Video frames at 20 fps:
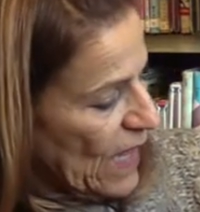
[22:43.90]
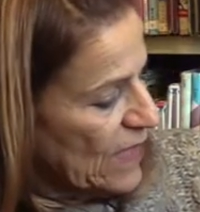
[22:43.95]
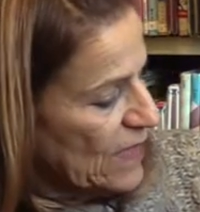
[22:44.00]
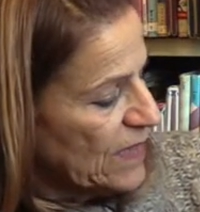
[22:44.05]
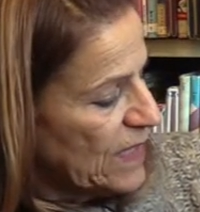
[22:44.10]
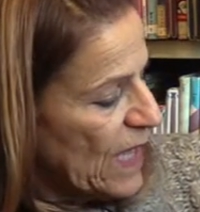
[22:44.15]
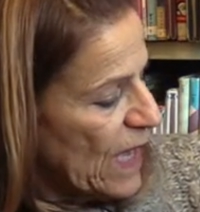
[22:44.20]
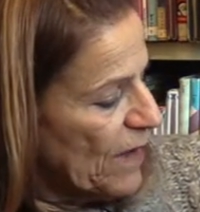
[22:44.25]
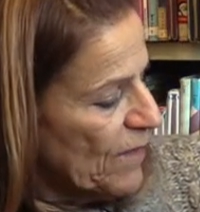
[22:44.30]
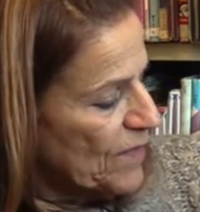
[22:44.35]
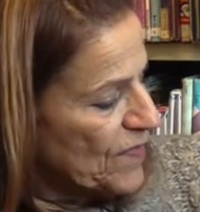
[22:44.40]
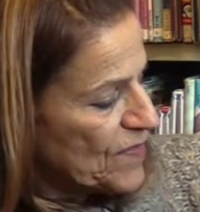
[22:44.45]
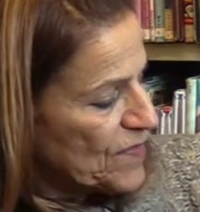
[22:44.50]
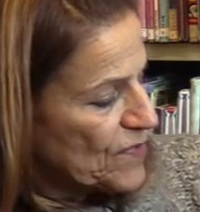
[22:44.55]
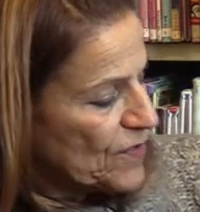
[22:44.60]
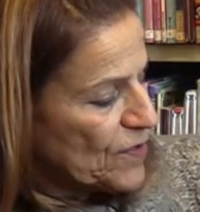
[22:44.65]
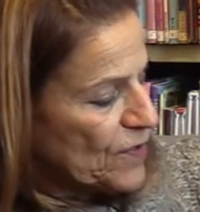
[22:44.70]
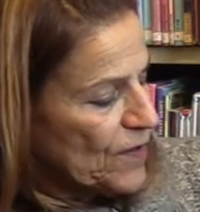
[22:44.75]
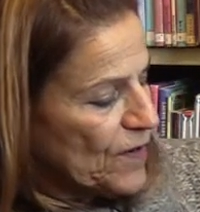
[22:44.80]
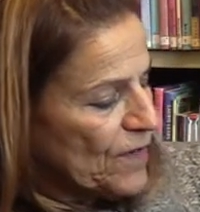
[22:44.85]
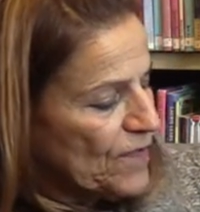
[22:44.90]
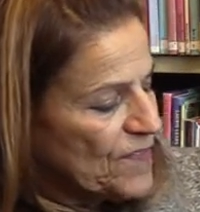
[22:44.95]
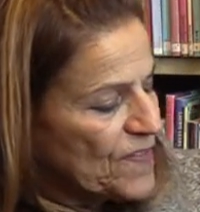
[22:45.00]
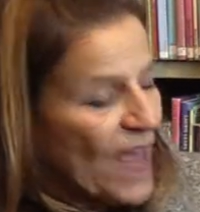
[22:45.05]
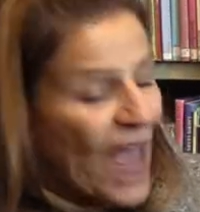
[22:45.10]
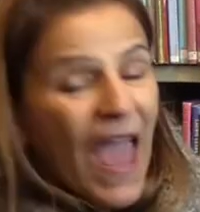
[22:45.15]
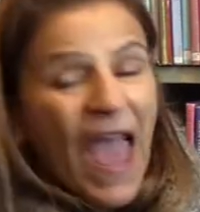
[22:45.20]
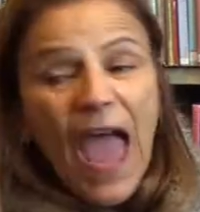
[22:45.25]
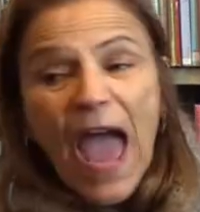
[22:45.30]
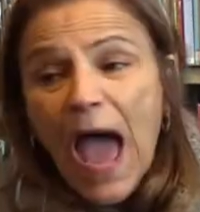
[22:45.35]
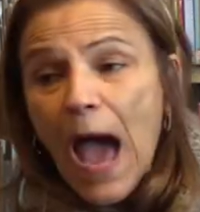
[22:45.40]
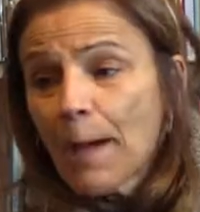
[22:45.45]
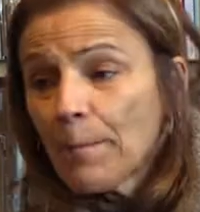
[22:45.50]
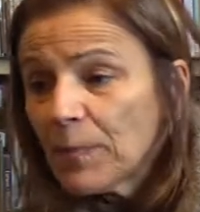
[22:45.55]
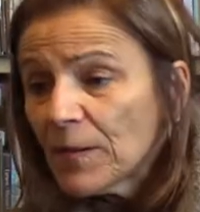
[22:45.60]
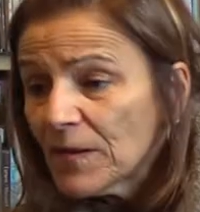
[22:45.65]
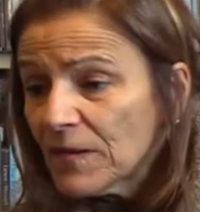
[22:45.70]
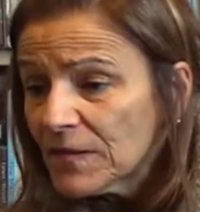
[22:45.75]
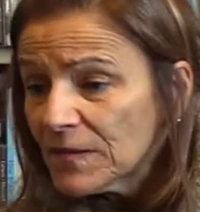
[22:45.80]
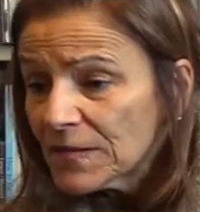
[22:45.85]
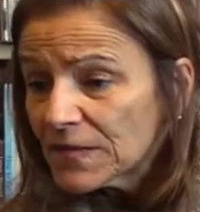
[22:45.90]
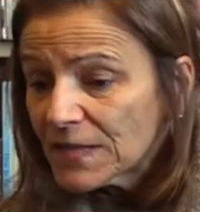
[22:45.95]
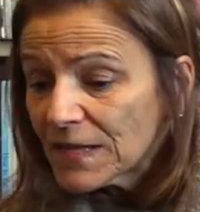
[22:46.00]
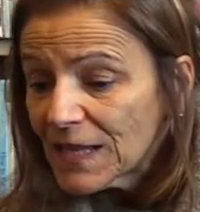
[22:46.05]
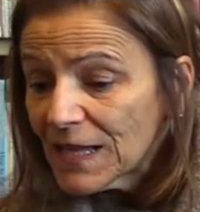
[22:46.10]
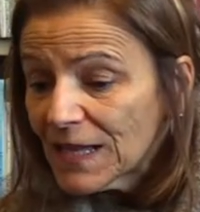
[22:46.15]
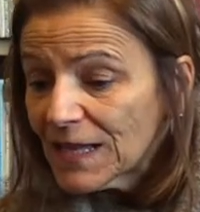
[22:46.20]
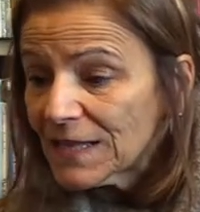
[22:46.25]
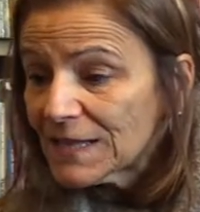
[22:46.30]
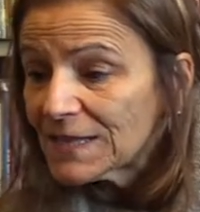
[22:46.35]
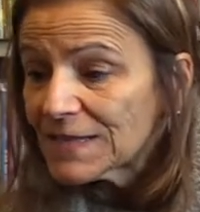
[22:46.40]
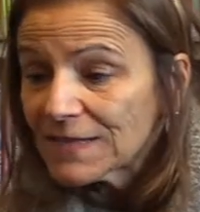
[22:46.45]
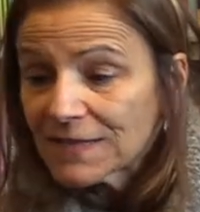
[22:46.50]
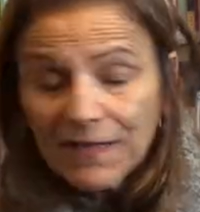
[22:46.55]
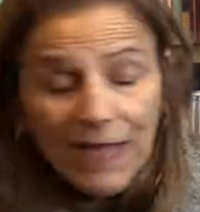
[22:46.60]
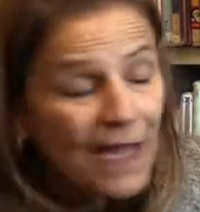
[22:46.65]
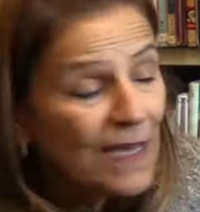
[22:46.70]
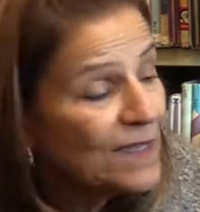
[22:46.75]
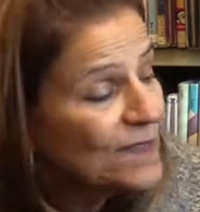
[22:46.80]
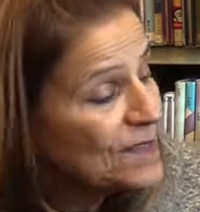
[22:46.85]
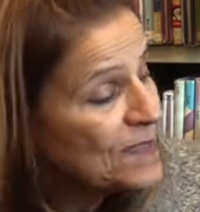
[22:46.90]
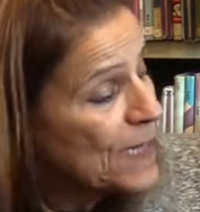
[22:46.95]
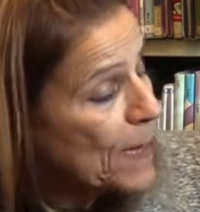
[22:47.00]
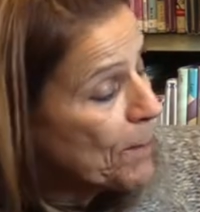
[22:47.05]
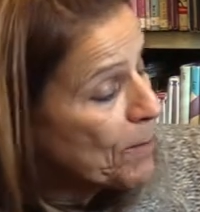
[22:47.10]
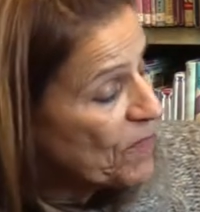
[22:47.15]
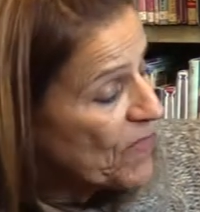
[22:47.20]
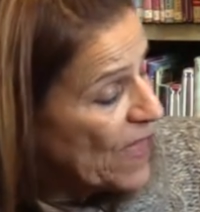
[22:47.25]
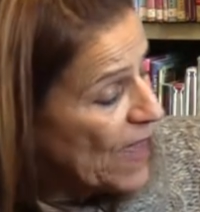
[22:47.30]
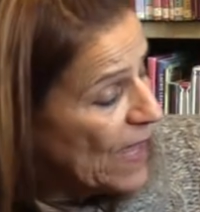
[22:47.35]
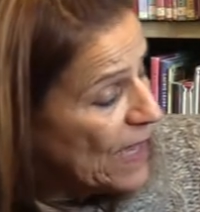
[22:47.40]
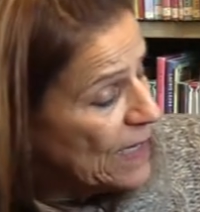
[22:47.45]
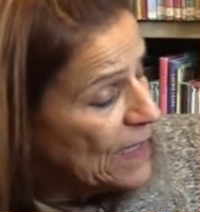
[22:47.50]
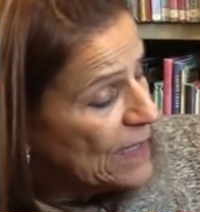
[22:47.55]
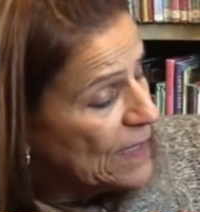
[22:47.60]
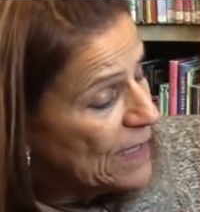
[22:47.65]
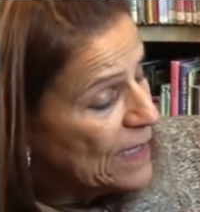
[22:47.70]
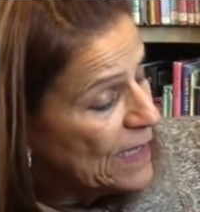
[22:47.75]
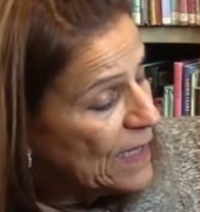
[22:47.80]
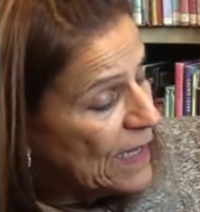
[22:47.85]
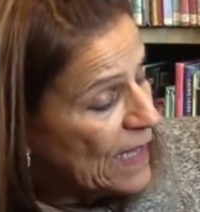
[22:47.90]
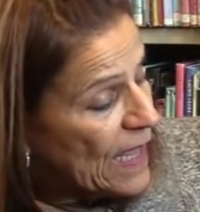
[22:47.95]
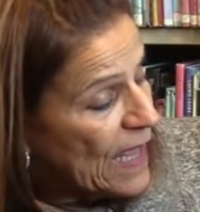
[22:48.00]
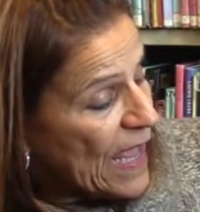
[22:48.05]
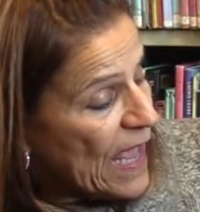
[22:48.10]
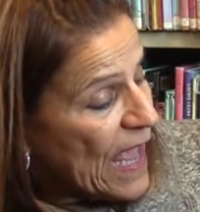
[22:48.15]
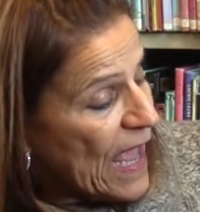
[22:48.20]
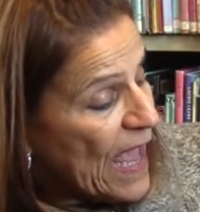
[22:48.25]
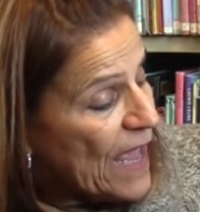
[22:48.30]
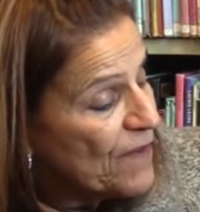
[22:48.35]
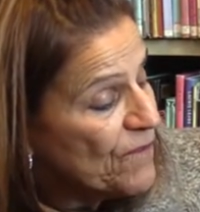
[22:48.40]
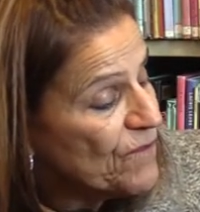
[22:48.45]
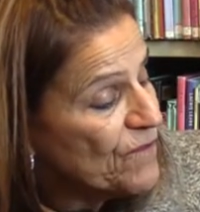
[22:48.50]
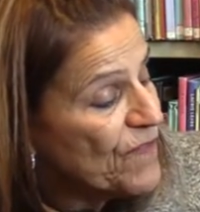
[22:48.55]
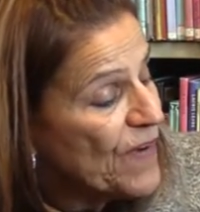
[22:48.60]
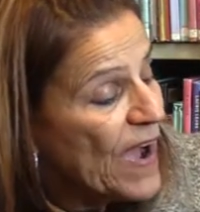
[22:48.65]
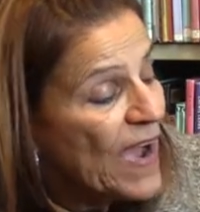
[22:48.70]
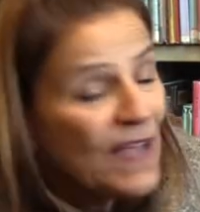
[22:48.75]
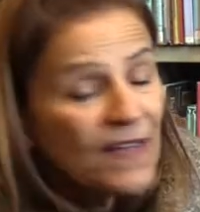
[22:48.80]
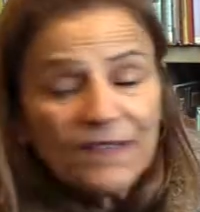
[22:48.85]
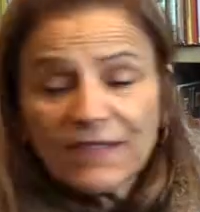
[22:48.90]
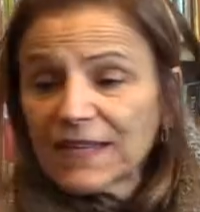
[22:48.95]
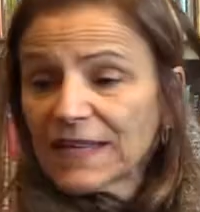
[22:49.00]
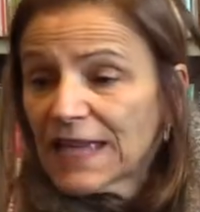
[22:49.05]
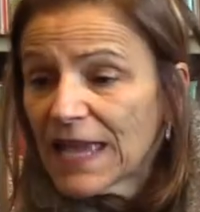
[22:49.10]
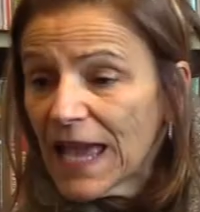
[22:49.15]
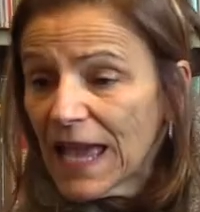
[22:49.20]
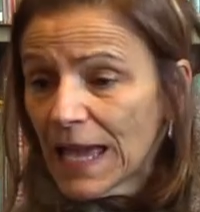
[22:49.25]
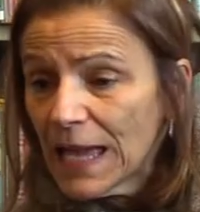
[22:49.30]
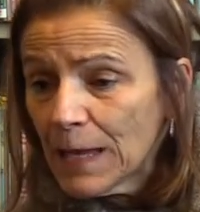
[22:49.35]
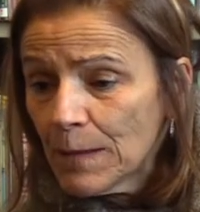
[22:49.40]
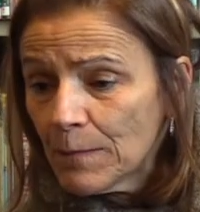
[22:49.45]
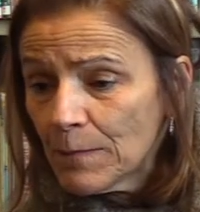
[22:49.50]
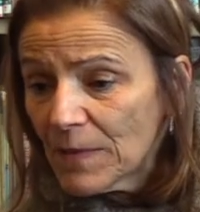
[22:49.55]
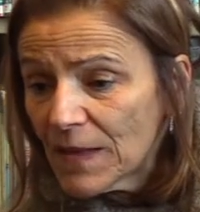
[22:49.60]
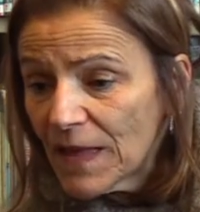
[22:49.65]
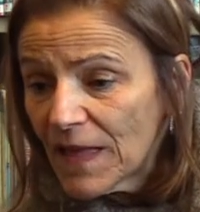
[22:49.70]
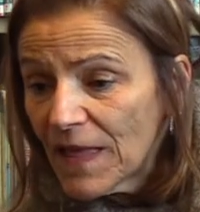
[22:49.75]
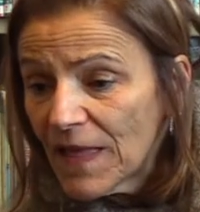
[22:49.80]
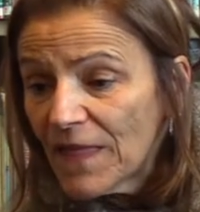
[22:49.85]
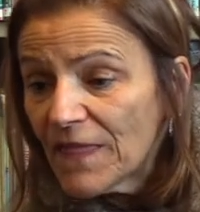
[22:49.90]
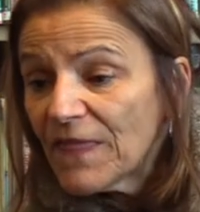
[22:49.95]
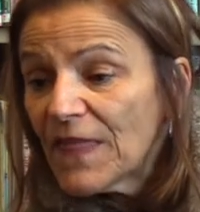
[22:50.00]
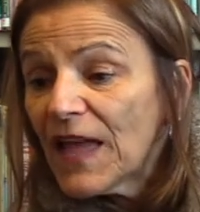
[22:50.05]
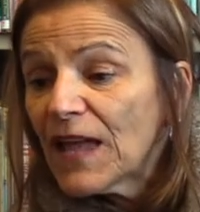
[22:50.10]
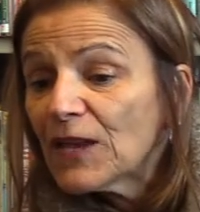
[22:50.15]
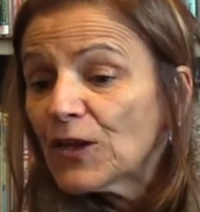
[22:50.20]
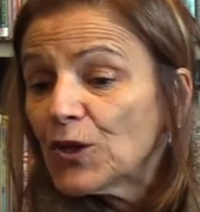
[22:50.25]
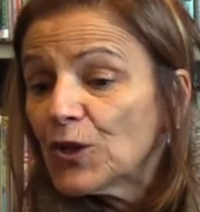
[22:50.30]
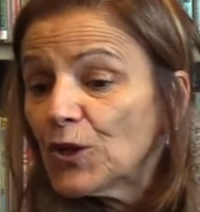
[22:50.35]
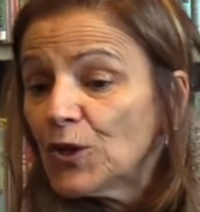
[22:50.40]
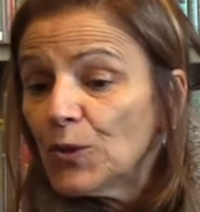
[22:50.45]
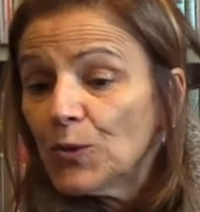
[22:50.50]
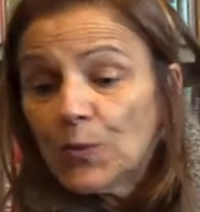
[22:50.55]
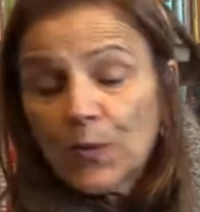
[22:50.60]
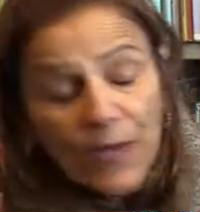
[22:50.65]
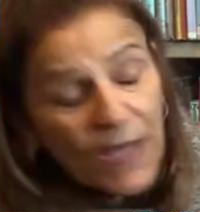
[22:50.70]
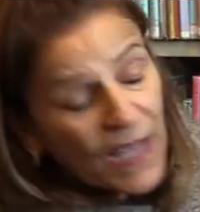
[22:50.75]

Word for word: Love serves apples sliced up thin and finds a game that you